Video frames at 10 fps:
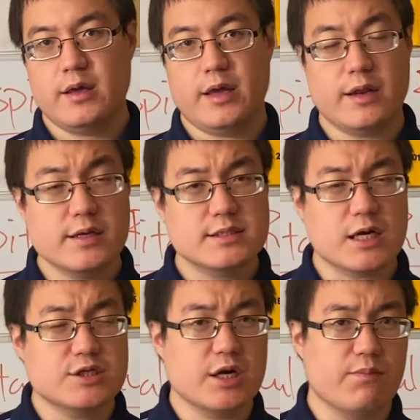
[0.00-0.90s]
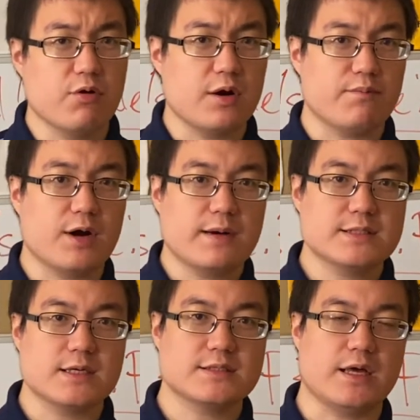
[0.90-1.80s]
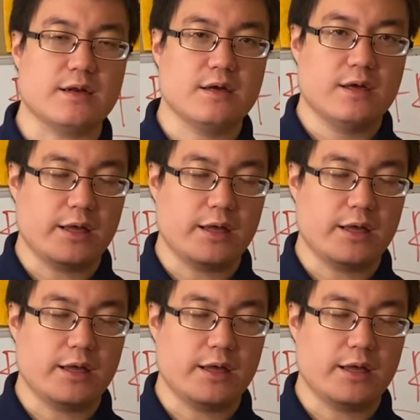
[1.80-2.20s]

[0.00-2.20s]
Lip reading: It is such an important process that